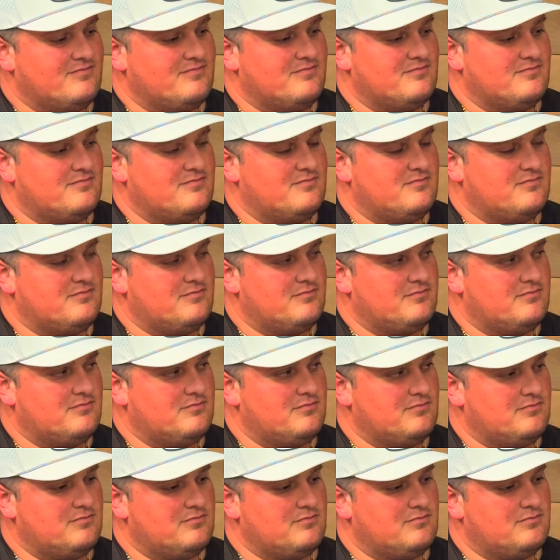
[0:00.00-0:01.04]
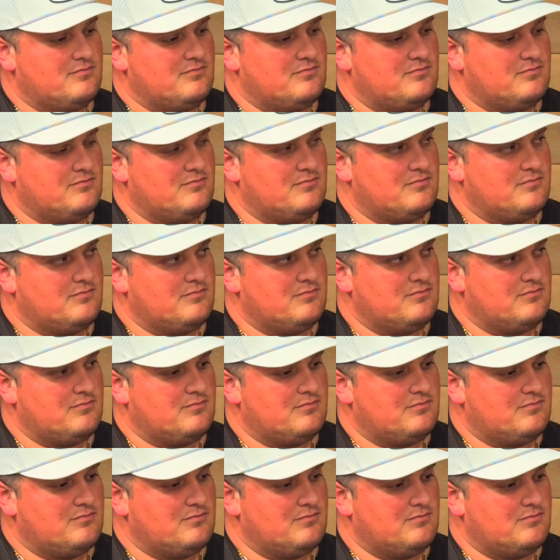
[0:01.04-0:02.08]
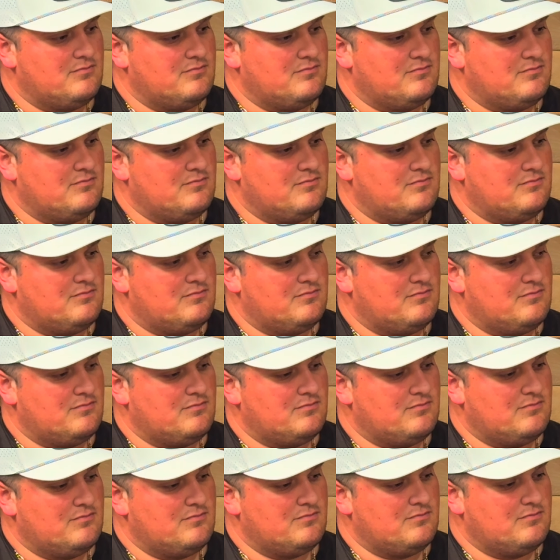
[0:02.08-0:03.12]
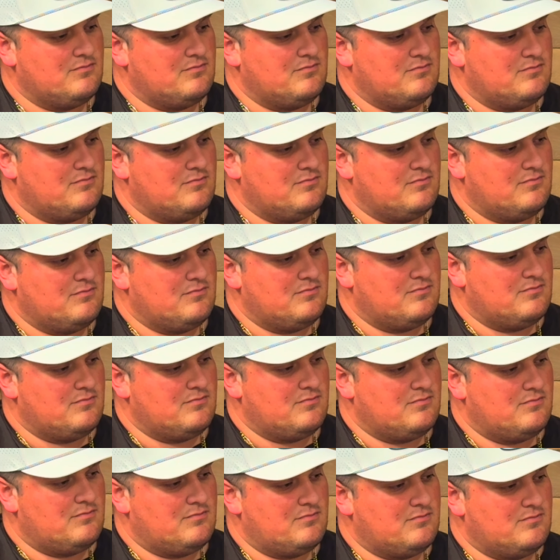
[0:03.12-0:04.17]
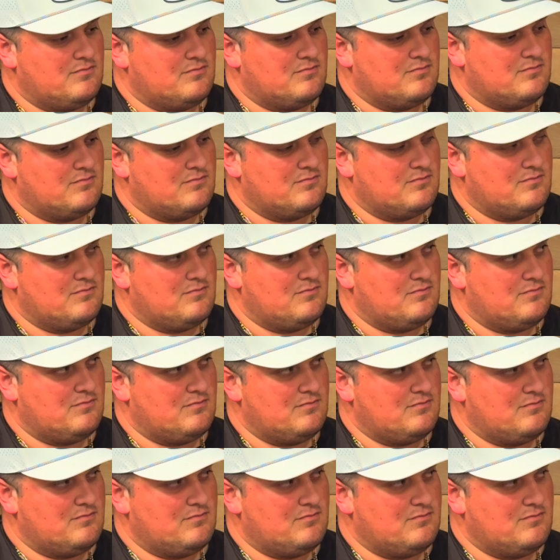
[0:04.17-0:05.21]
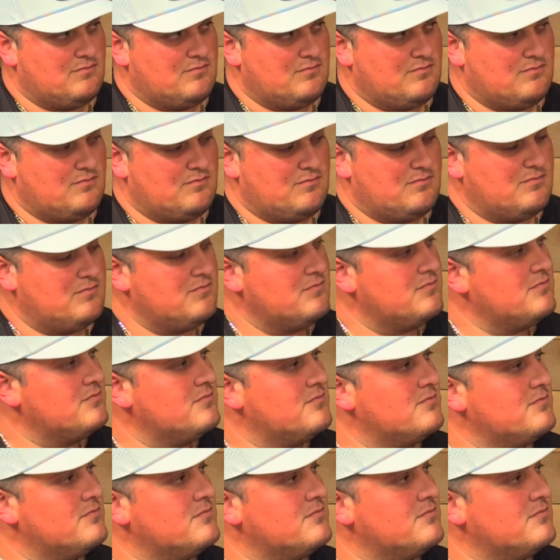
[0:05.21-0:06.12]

(not speaking)